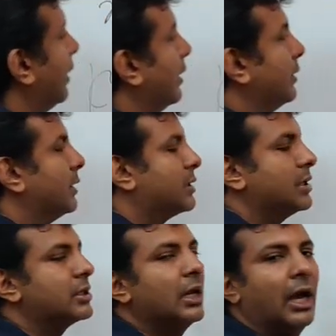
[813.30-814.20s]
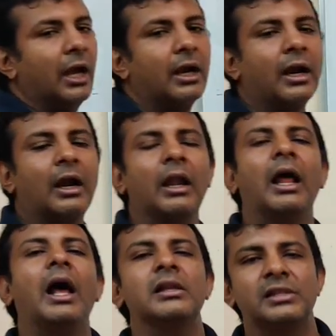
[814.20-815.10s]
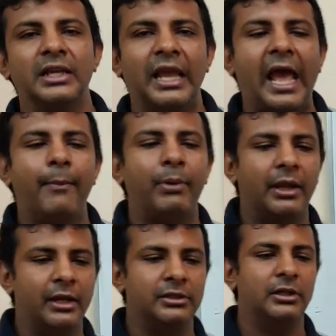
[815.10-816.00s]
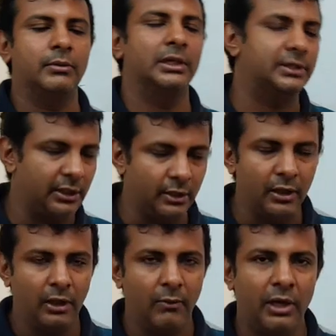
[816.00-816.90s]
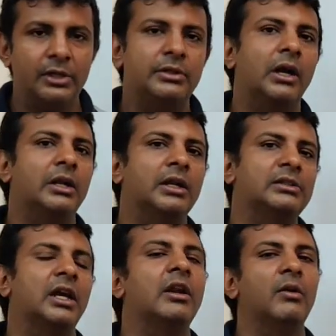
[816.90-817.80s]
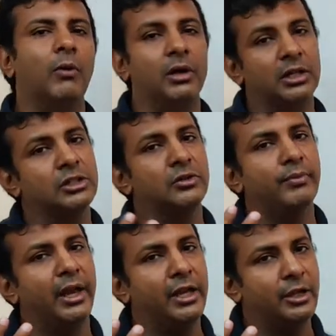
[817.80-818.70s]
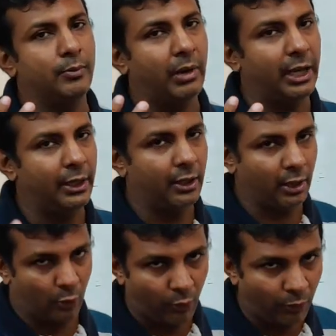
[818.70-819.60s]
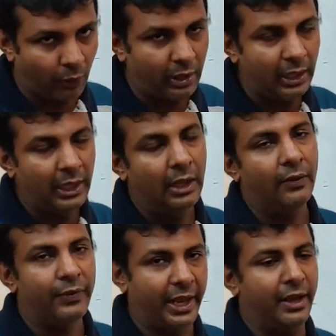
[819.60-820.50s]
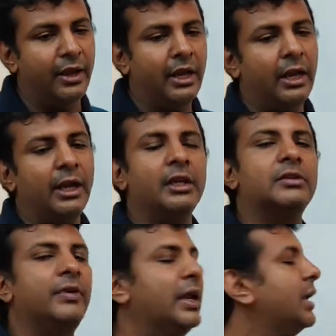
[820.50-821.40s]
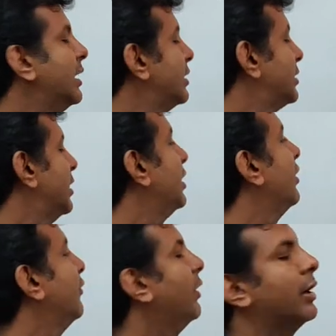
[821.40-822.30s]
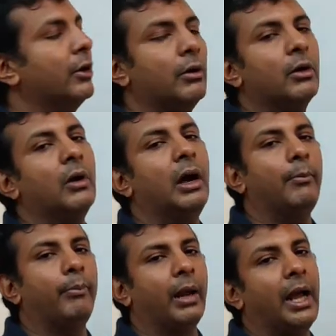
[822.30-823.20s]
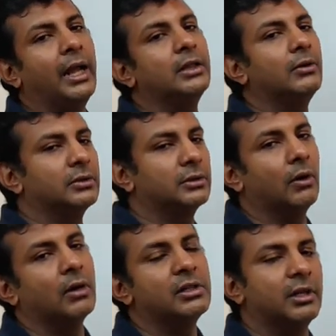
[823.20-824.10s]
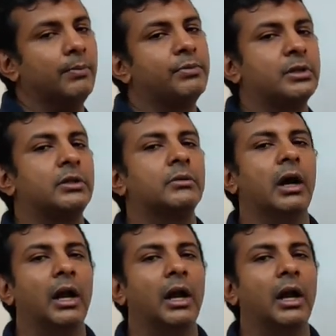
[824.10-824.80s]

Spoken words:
This is a classic application question. Once you understand what is meant by root, then it is very easy for you to apply those concepts to